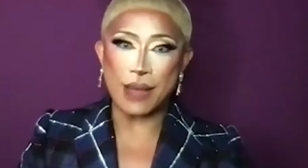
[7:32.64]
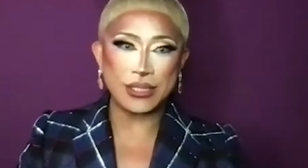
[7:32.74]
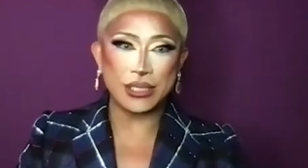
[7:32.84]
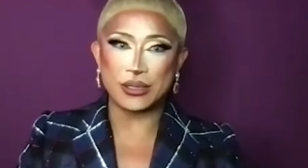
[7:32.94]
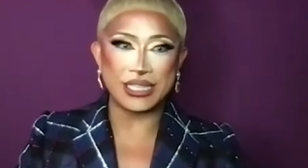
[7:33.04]

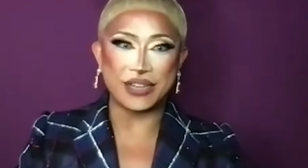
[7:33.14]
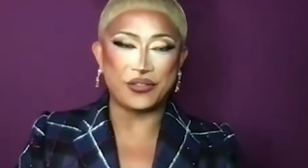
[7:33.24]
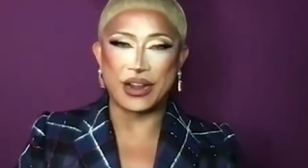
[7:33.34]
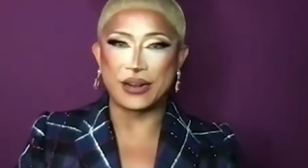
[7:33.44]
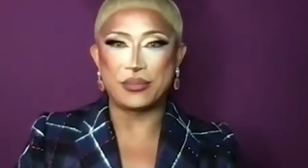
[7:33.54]
absolutely
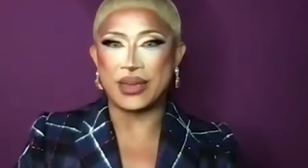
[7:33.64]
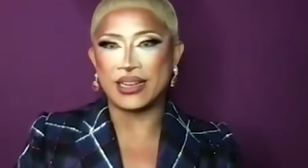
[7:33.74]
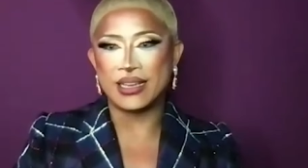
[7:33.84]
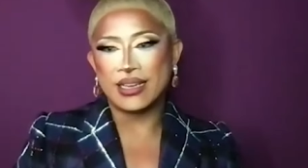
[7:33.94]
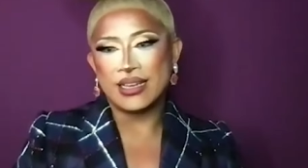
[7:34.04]
different.
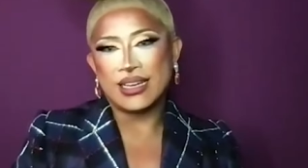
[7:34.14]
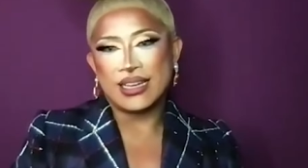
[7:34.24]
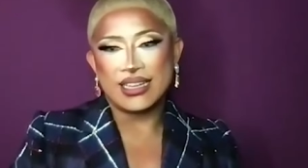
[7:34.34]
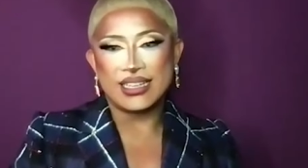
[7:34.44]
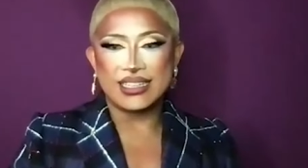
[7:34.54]
But,
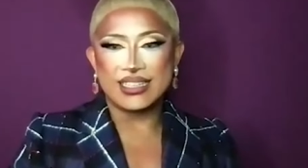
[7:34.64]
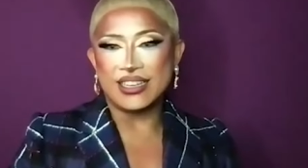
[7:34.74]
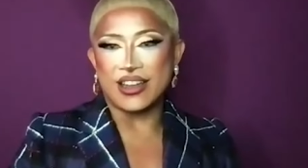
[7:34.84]
you